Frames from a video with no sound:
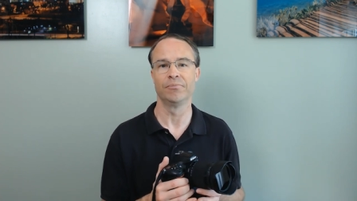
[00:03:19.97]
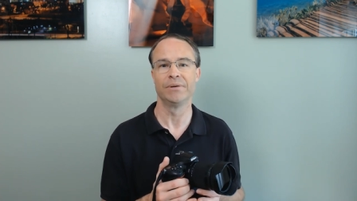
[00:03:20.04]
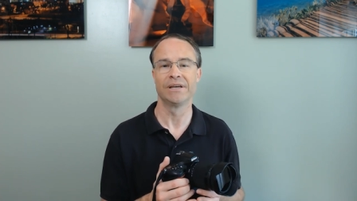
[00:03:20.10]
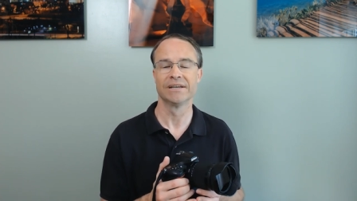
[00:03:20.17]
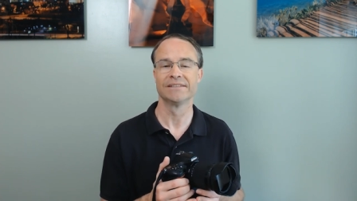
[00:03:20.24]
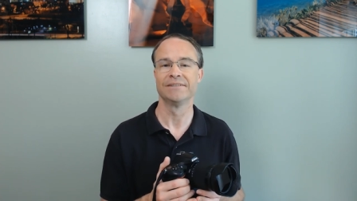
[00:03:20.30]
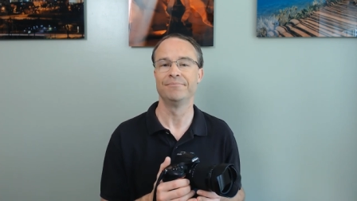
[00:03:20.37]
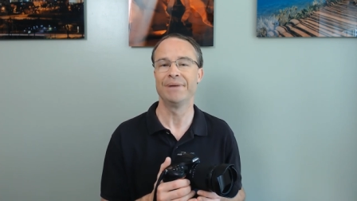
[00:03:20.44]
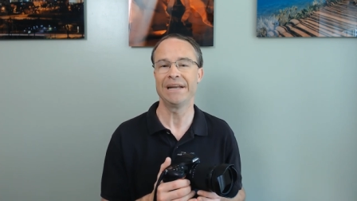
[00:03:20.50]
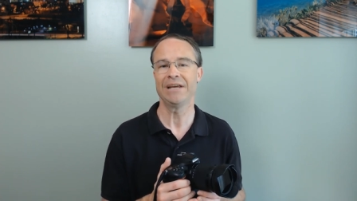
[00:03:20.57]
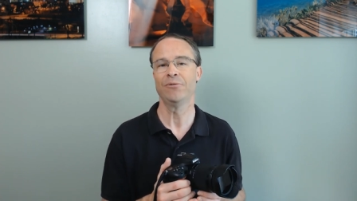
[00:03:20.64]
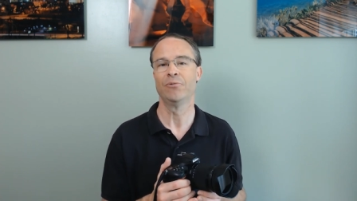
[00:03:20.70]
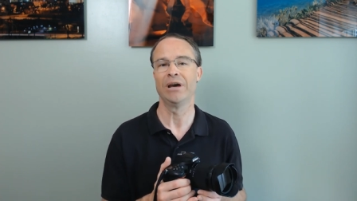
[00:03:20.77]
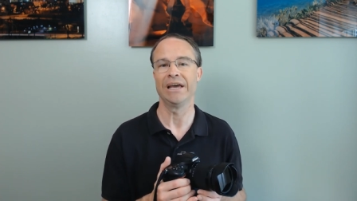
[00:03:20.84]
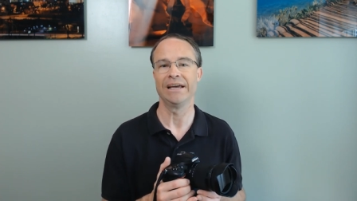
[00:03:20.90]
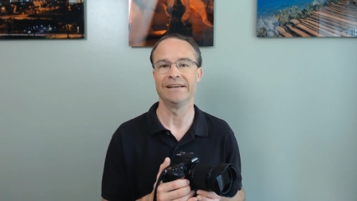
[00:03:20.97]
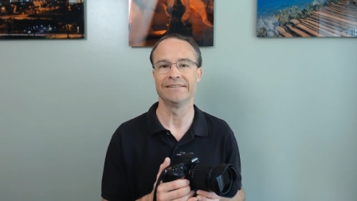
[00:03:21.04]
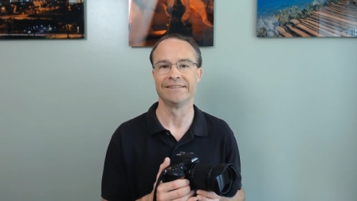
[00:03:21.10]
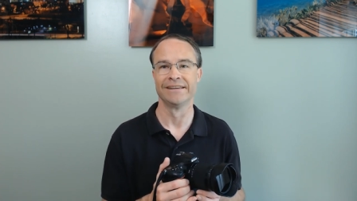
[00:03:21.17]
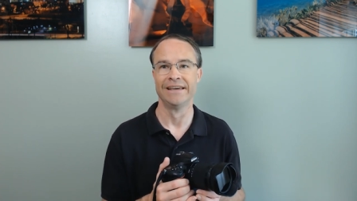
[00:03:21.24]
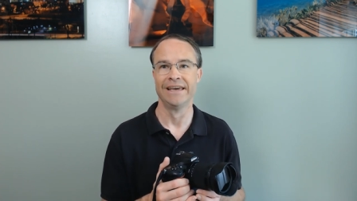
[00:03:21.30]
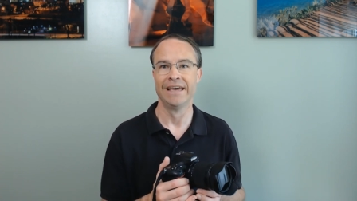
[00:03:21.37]
Because in many
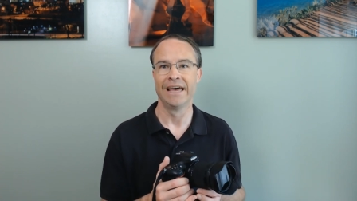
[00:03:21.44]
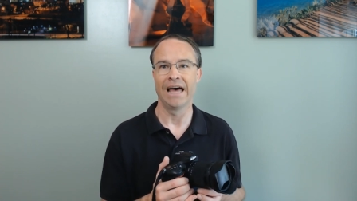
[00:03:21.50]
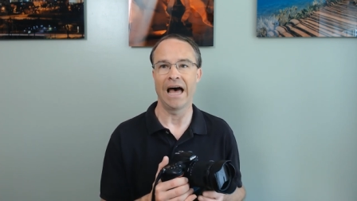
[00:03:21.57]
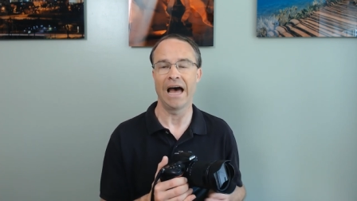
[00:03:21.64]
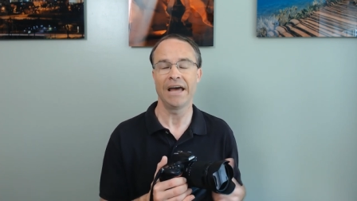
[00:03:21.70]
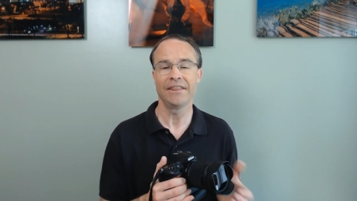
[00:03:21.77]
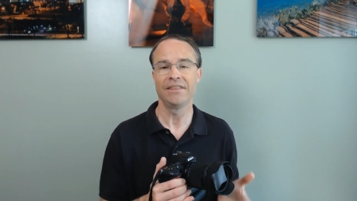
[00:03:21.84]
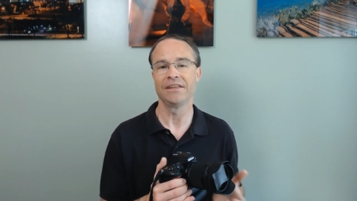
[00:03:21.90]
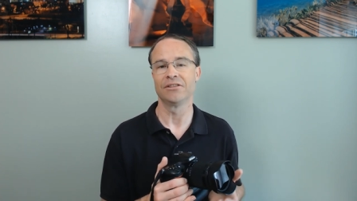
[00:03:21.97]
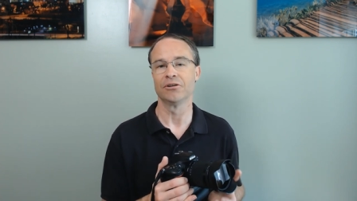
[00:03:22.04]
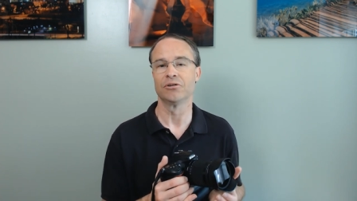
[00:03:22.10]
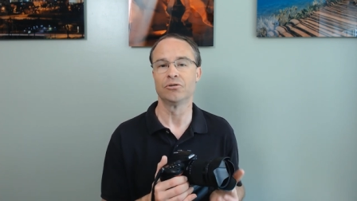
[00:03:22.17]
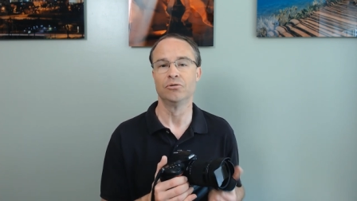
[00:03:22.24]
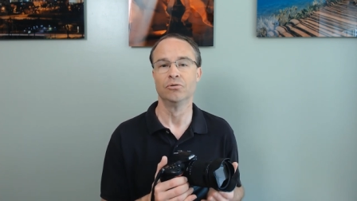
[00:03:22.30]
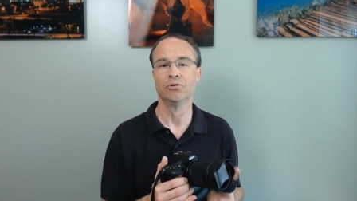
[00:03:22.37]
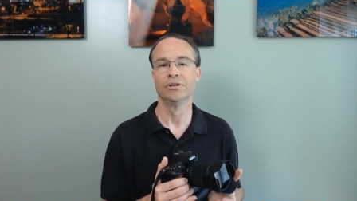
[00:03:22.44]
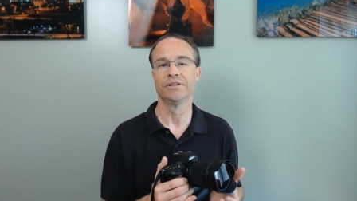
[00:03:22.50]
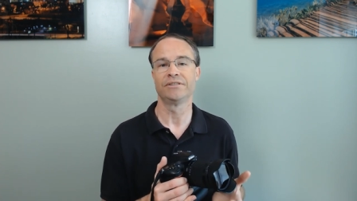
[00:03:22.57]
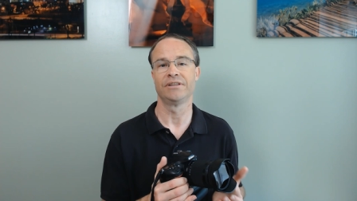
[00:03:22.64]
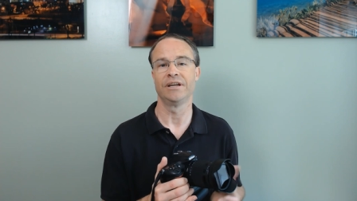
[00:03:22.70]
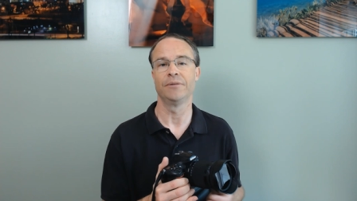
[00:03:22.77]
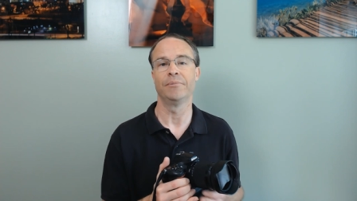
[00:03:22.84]
ways, I think the
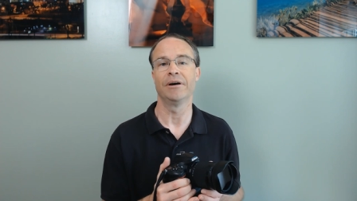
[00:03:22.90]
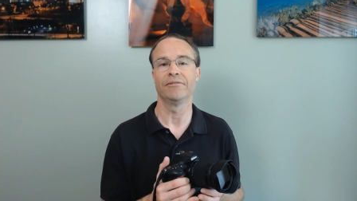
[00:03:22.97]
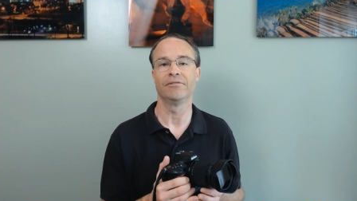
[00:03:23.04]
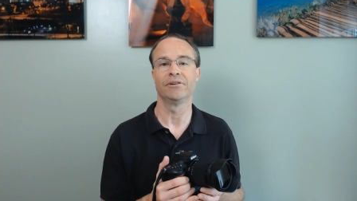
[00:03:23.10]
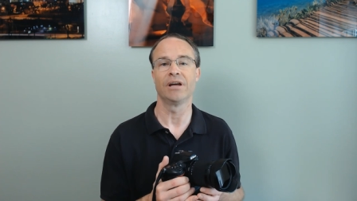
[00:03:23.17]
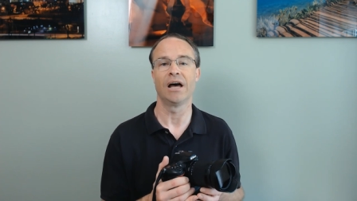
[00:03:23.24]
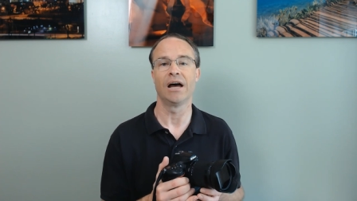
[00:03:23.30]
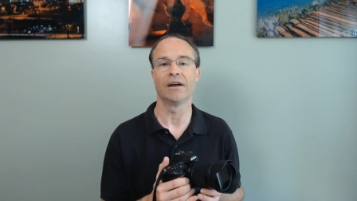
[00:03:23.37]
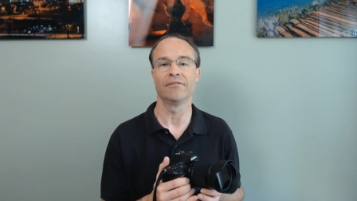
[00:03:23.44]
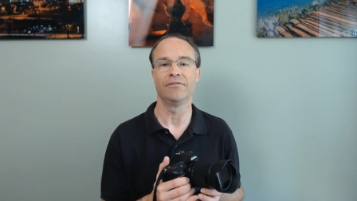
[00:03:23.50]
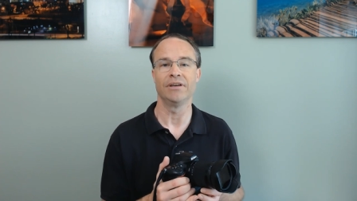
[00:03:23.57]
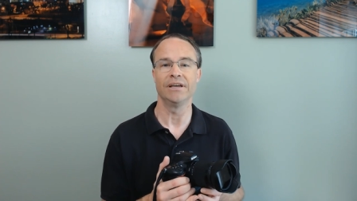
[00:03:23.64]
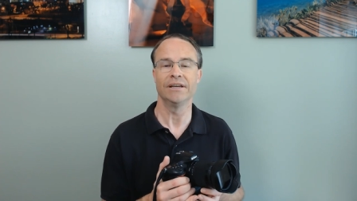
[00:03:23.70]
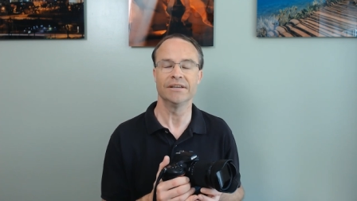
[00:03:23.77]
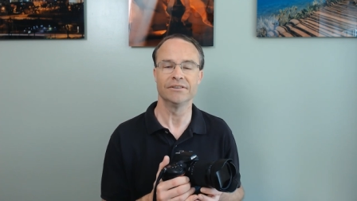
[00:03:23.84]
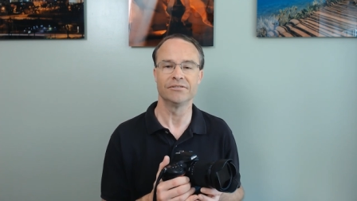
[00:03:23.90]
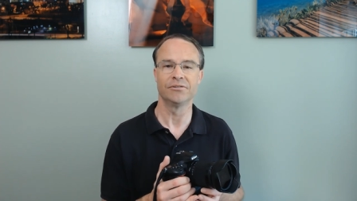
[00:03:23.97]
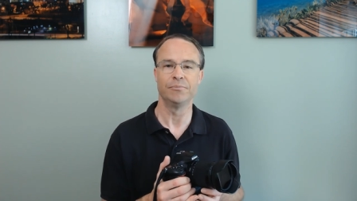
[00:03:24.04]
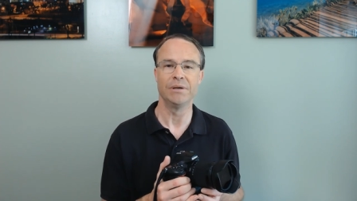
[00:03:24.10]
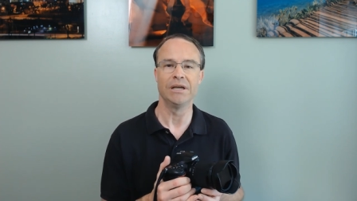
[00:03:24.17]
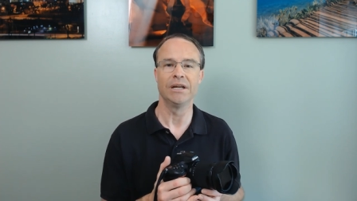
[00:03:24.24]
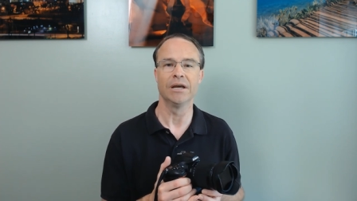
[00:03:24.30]
coolest thing about photography is
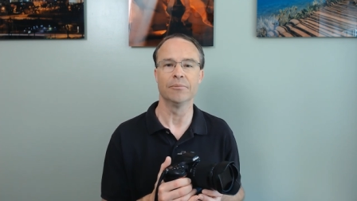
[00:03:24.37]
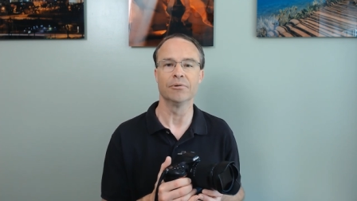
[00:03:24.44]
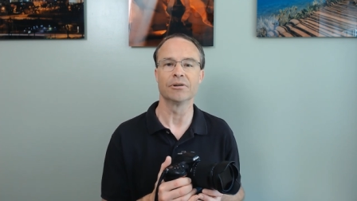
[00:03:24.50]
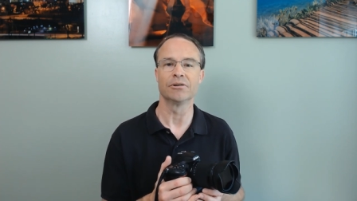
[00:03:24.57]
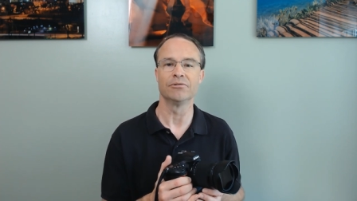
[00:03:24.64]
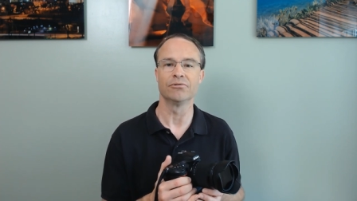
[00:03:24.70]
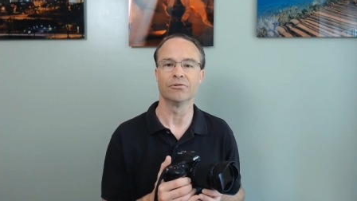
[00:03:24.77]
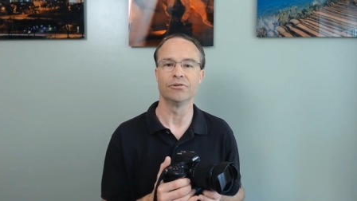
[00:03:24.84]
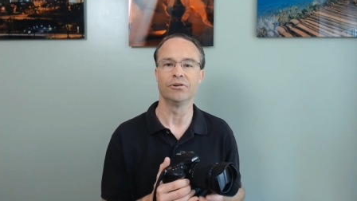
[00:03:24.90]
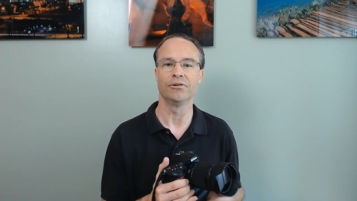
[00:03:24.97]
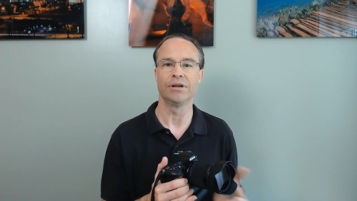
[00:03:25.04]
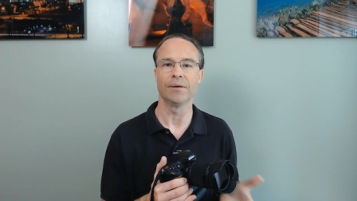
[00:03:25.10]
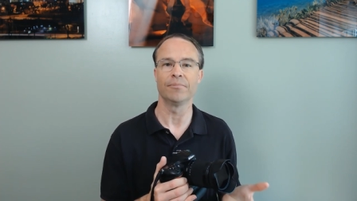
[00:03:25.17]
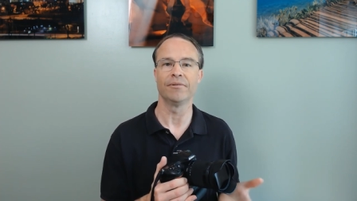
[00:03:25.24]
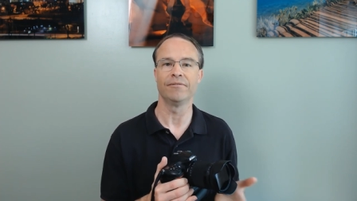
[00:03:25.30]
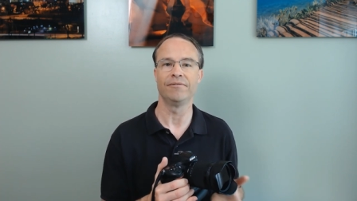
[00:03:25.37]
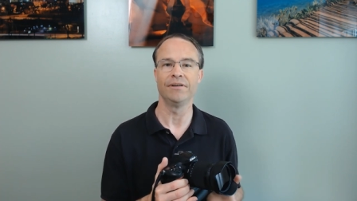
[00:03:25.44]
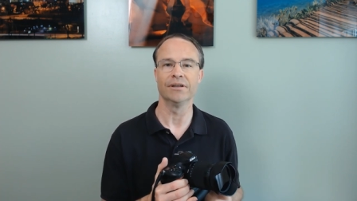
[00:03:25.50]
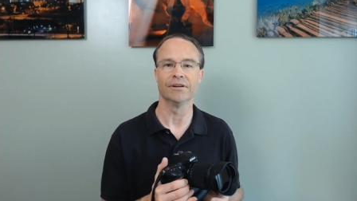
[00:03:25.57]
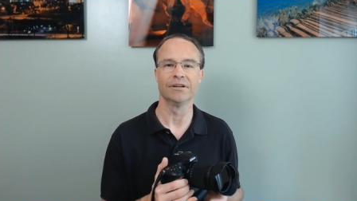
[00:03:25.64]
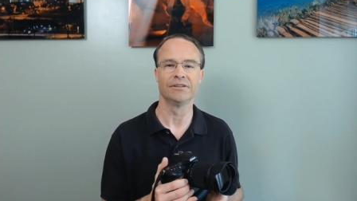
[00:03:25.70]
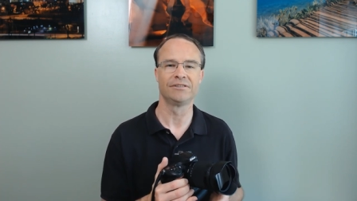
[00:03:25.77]
being able to control your depth of
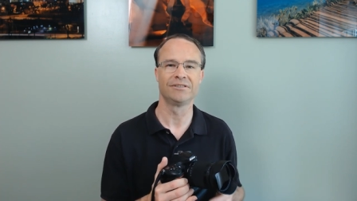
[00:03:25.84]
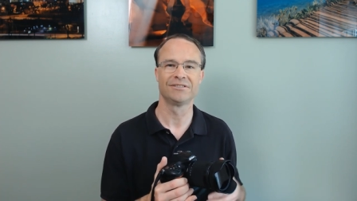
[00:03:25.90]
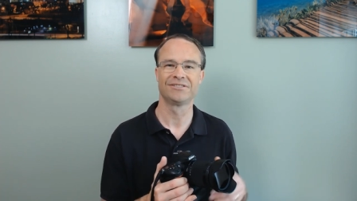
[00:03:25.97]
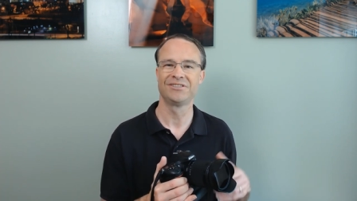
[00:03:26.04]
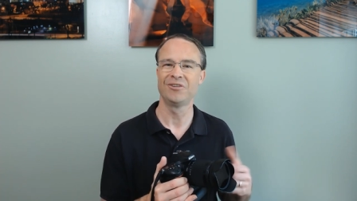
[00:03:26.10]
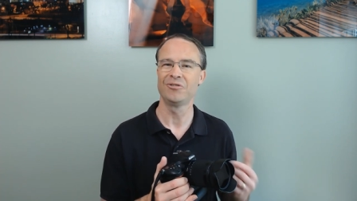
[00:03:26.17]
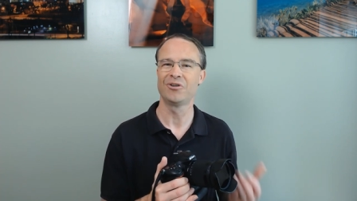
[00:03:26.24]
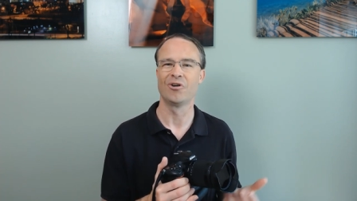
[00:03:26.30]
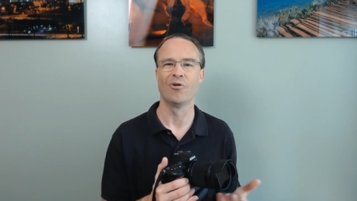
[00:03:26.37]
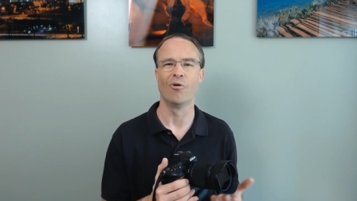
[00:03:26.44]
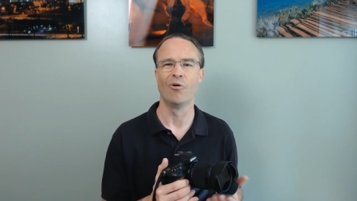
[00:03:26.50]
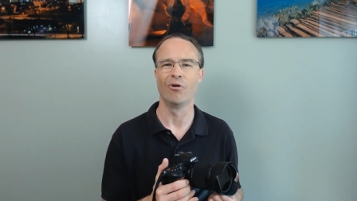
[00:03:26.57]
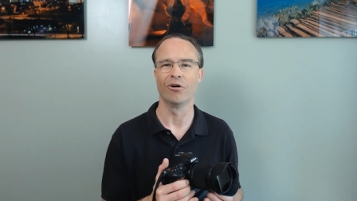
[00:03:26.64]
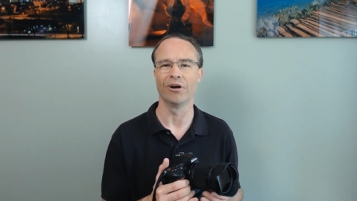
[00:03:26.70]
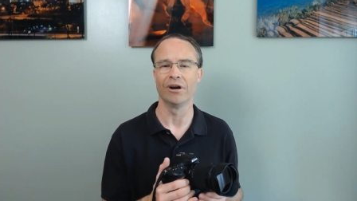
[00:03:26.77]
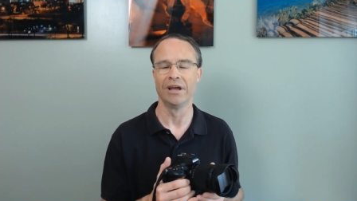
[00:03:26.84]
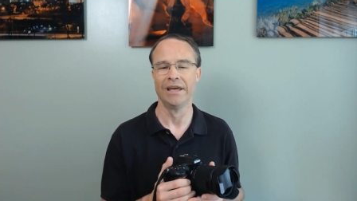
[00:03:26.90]
field. It's just so core